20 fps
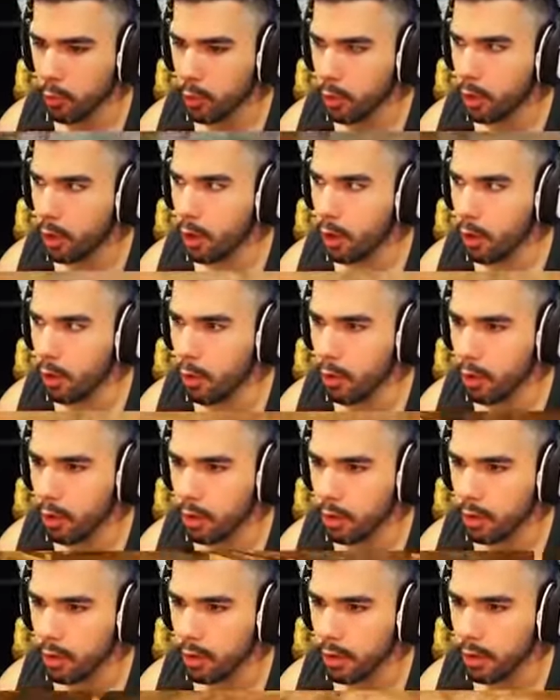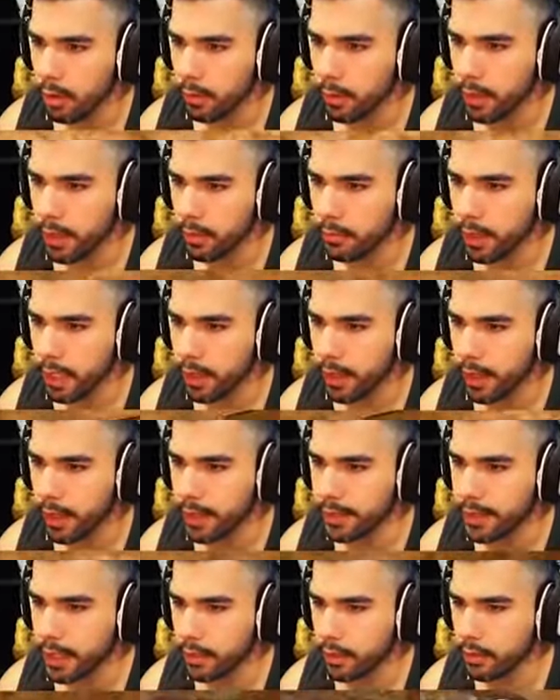Oh. Oh my god, I'm dead. I got
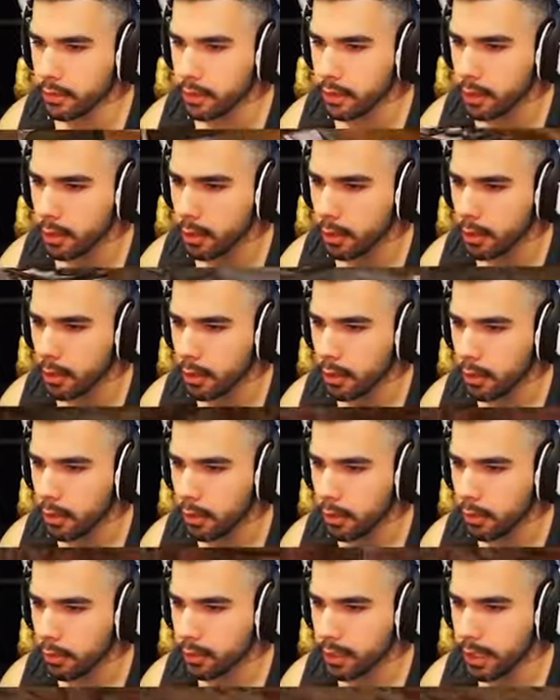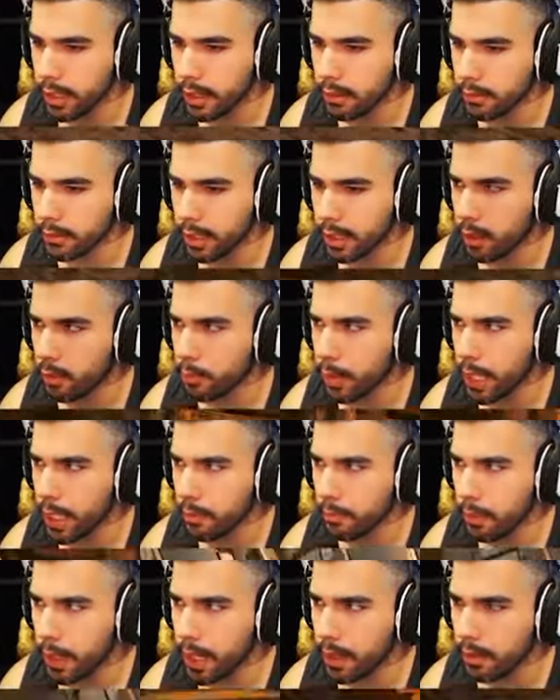attack dogs. No, slide out. Slide out. Bait.
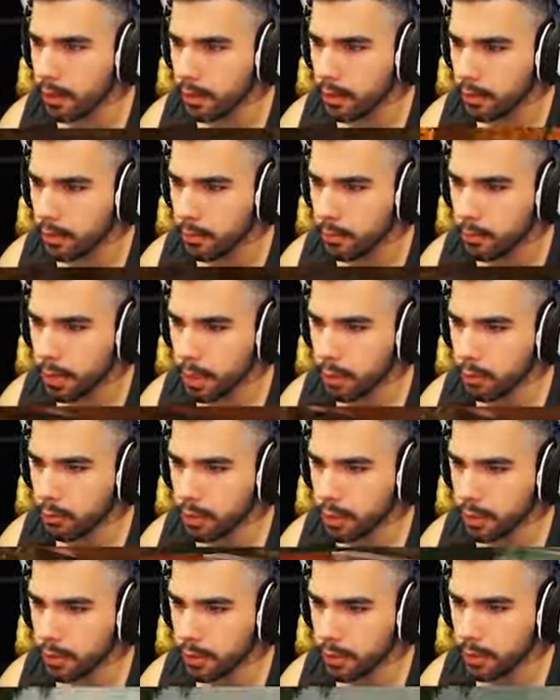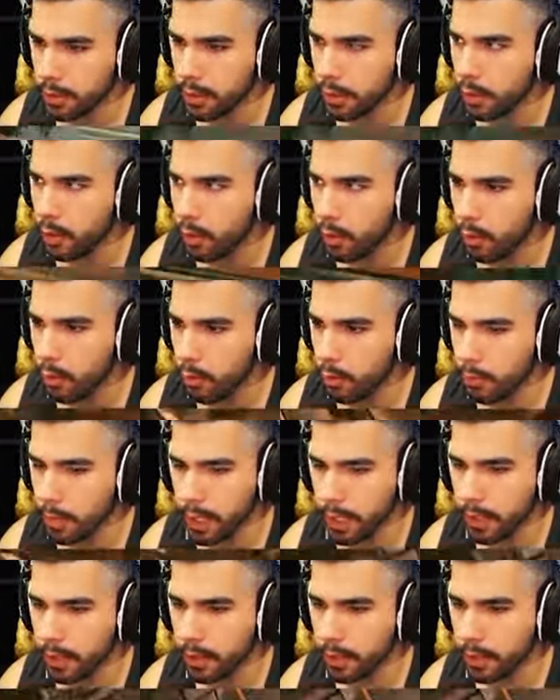Bait. You nuisance. Oh my.